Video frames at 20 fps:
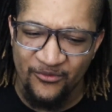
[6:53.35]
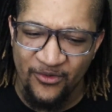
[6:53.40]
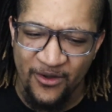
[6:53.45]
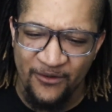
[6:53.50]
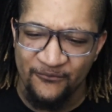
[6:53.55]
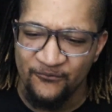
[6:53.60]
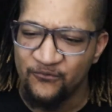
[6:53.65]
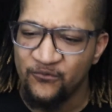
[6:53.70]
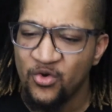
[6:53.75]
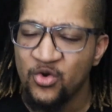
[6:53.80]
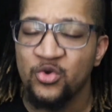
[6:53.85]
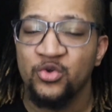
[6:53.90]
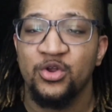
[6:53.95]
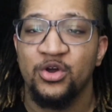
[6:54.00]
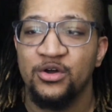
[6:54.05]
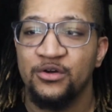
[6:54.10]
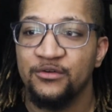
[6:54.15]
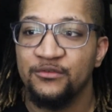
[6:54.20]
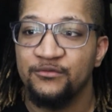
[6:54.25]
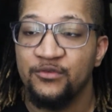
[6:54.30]
a
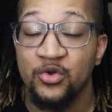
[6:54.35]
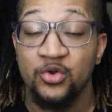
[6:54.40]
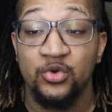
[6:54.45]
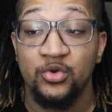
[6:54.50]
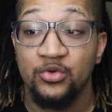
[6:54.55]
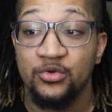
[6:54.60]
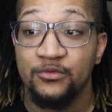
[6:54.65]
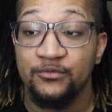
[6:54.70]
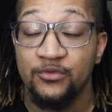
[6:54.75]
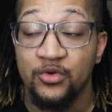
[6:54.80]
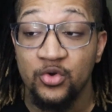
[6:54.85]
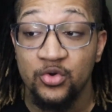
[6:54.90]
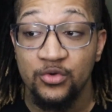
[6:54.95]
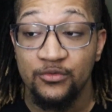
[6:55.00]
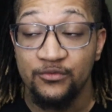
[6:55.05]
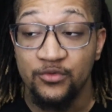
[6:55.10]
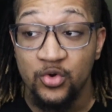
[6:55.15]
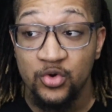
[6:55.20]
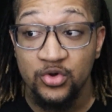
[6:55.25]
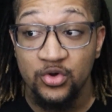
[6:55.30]

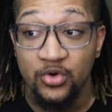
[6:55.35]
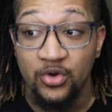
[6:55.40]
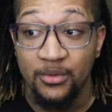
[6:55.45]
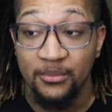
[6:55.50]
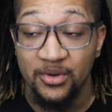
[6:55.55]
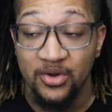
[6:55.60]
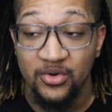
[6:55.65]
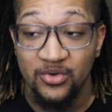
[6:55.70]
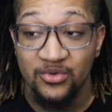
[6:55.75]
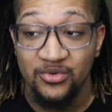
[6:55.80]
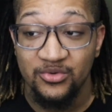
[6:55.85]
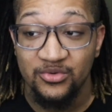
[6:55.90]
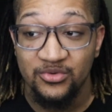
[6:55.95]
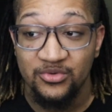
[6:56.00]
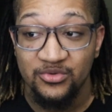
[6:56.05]
vulnerable